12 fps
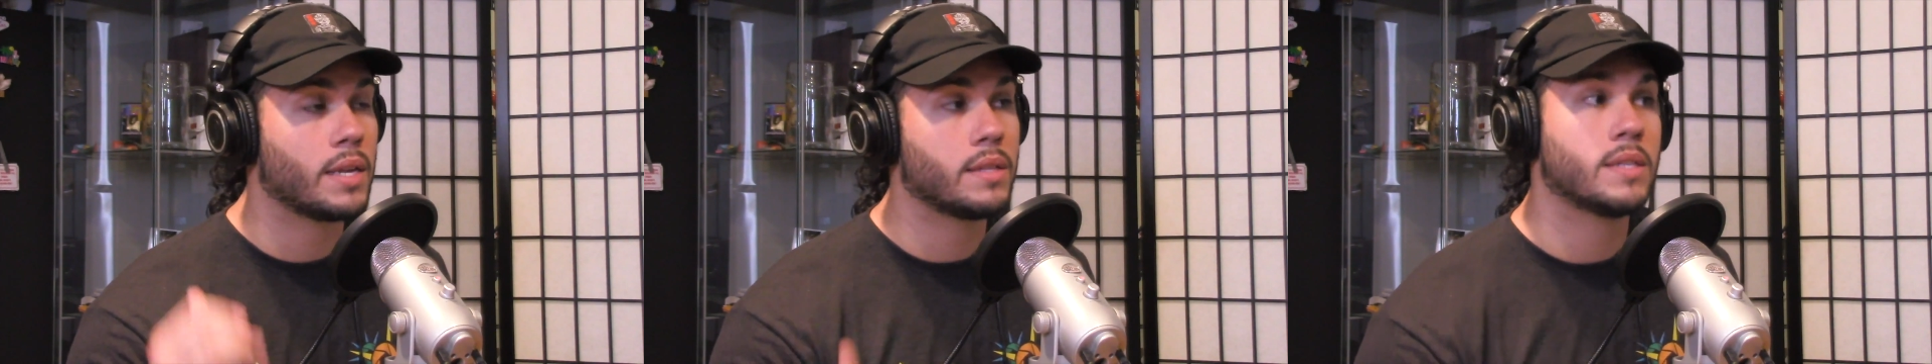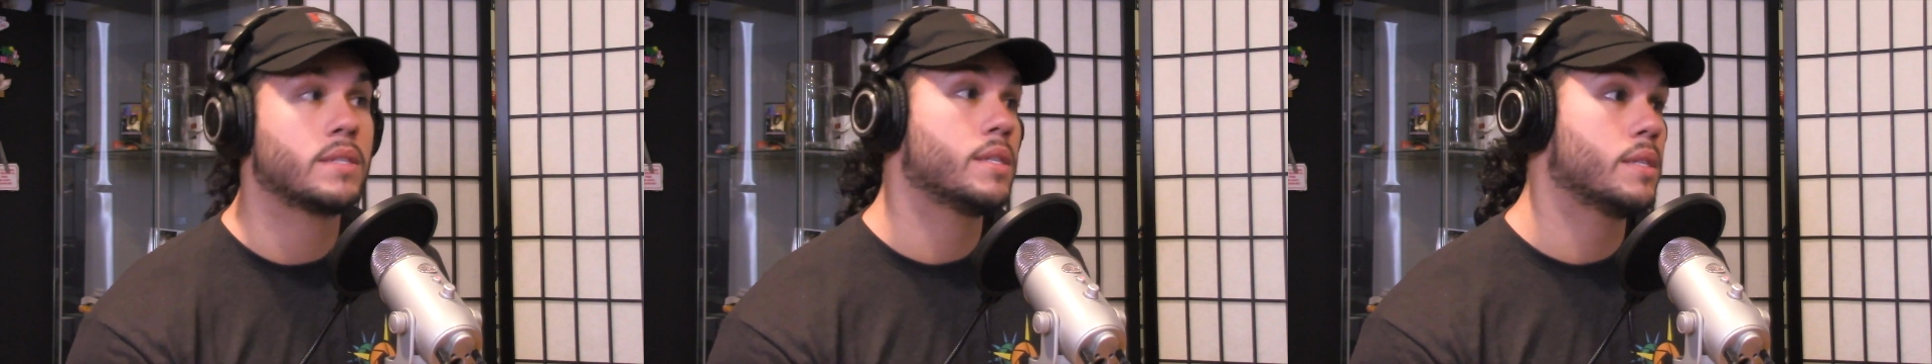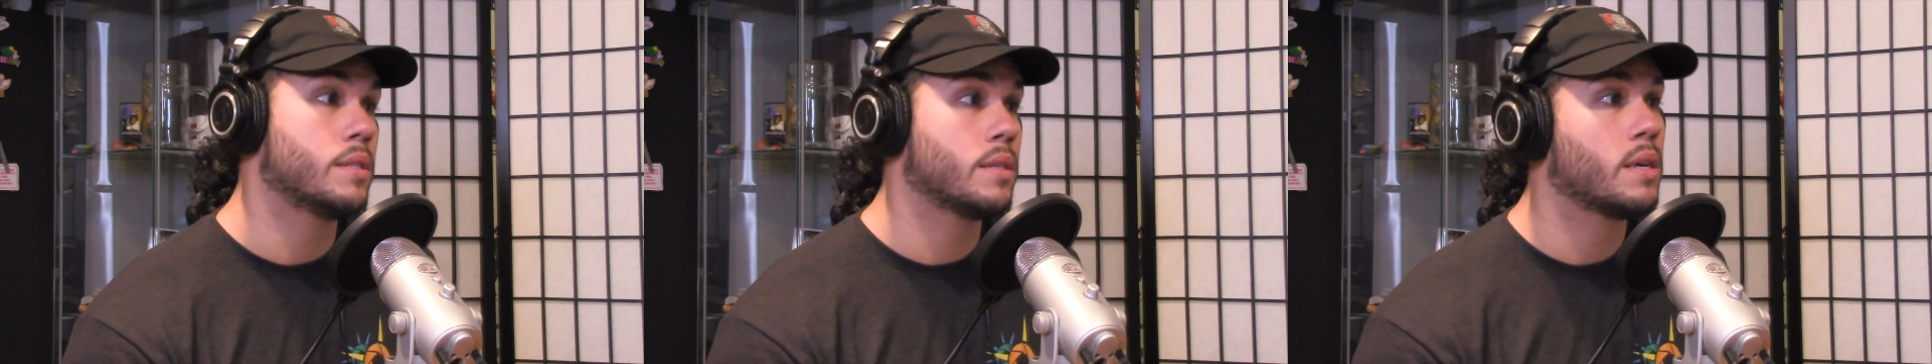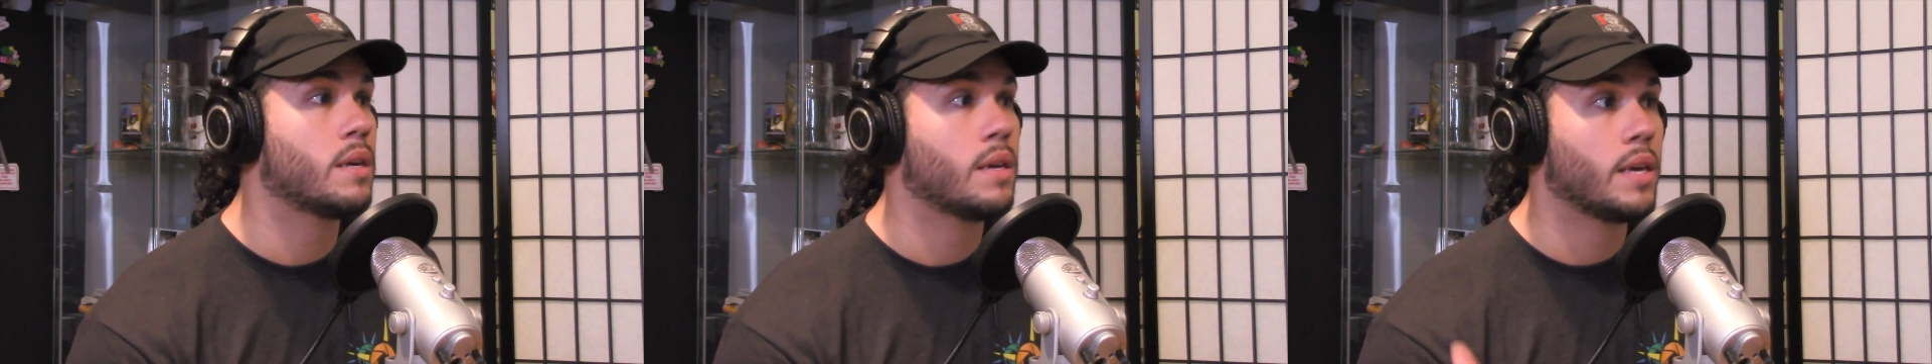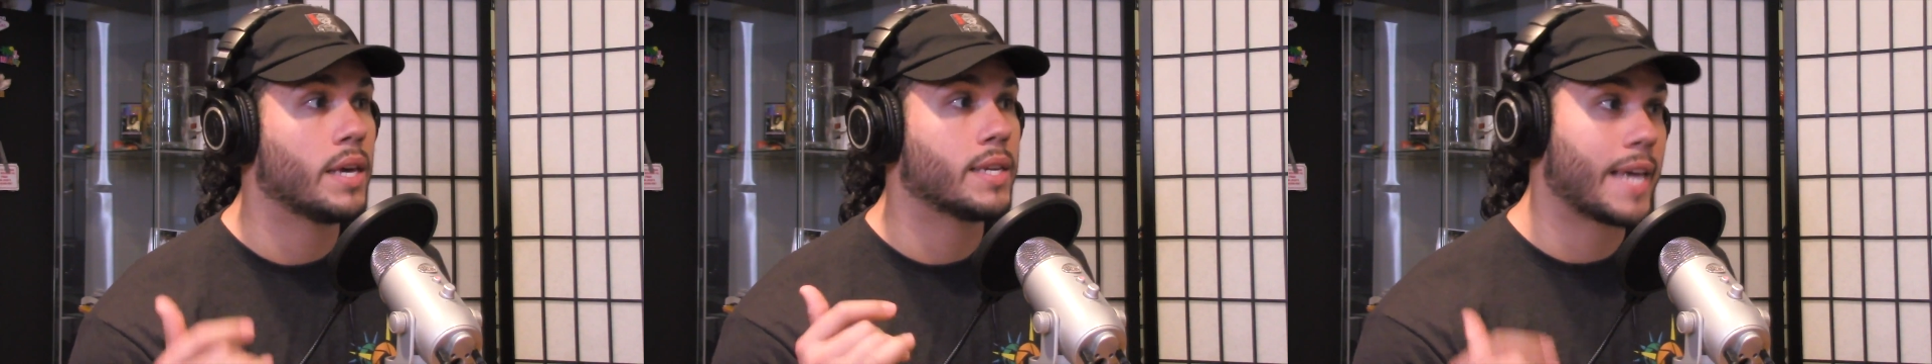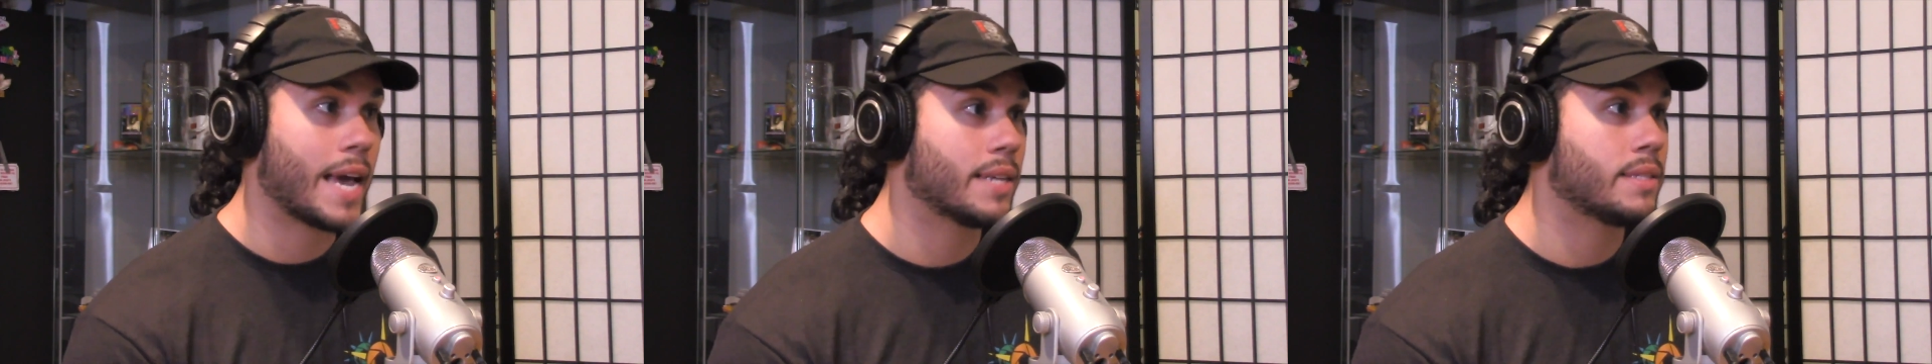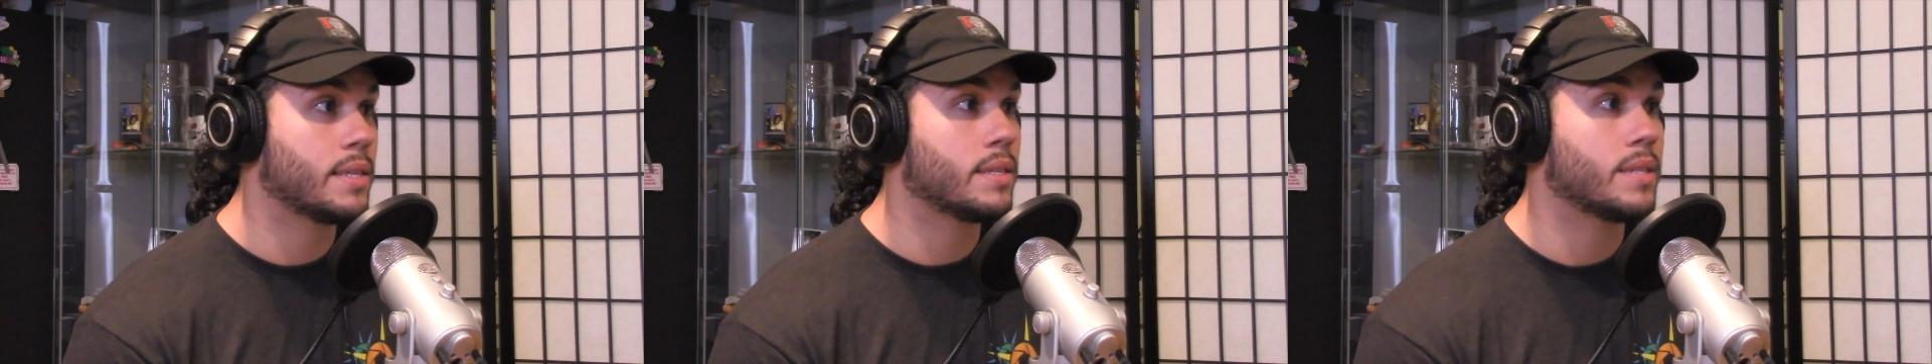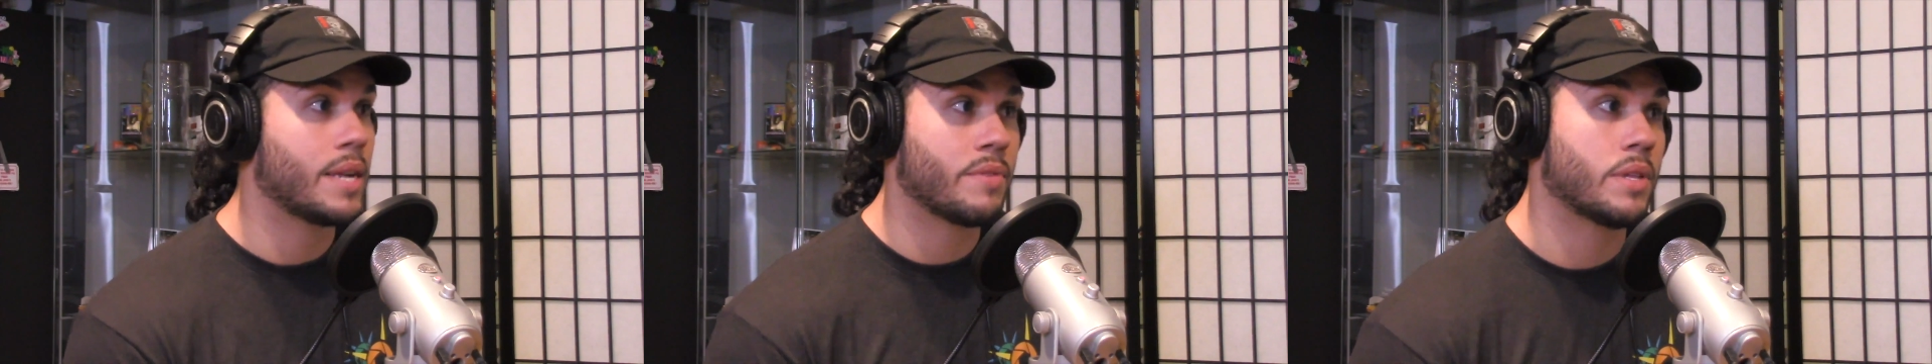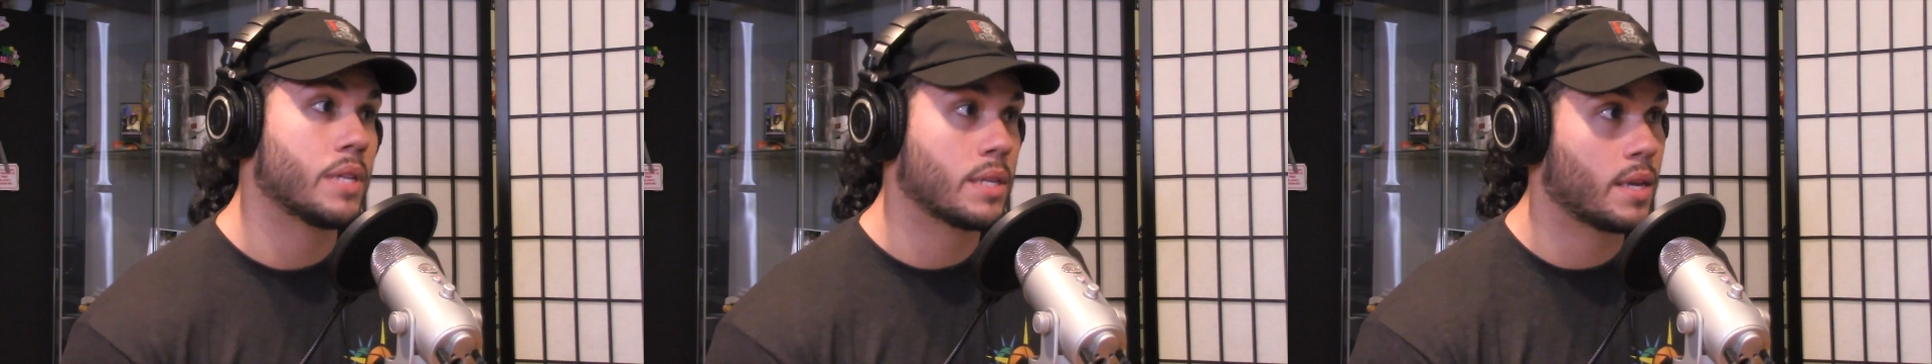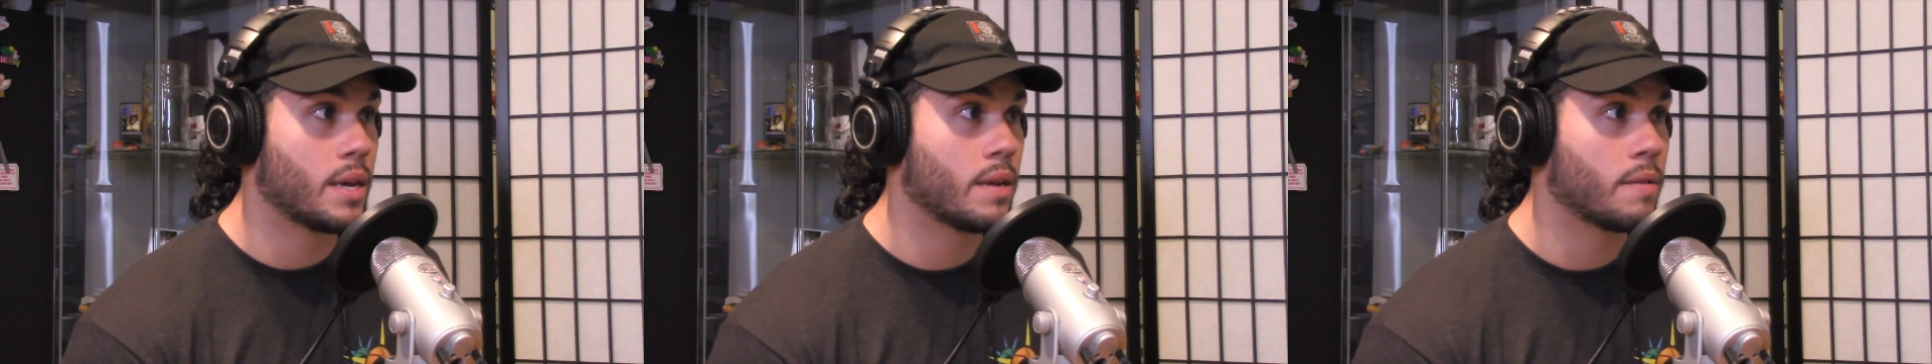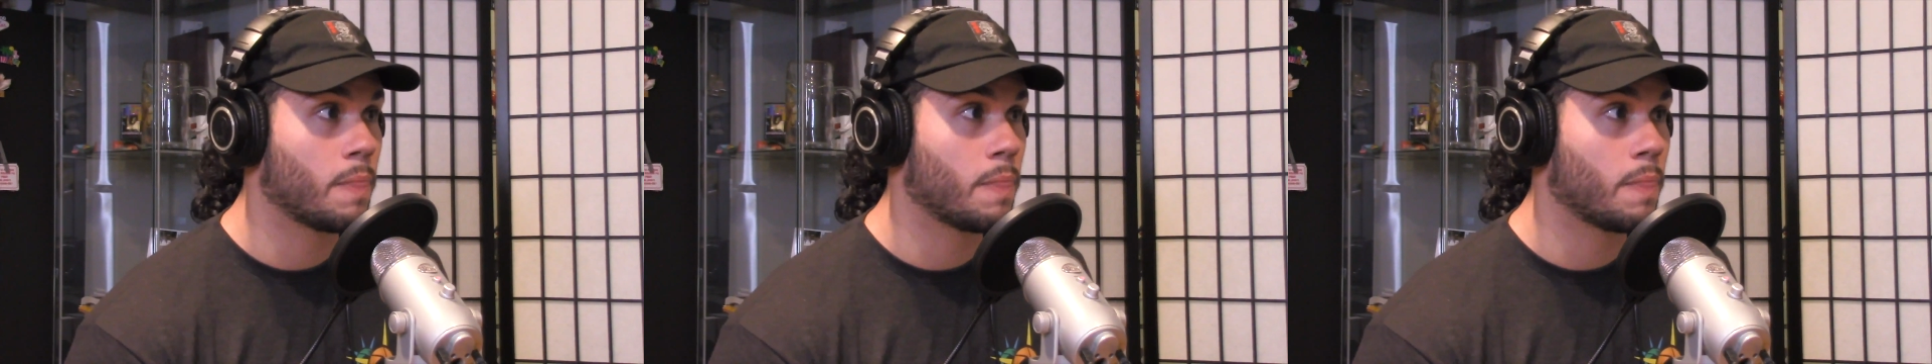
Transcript: ethnicities and castings, everything like that.